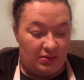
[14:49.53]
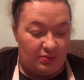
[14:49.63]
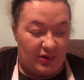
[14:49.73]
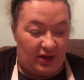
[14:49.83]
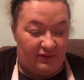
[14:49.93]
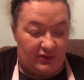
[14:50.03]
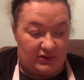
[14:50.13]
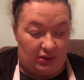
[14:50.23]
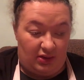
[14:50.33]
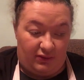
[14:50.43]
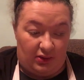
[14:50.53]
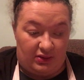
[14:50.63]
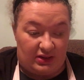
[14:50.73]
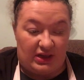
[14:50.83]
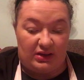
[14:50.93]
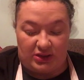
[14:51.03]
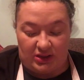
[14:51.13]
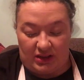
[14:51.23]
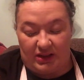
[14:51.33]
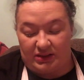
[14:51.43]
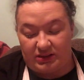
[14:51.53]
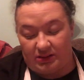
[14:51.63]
But I feel sorry for her the day that she does.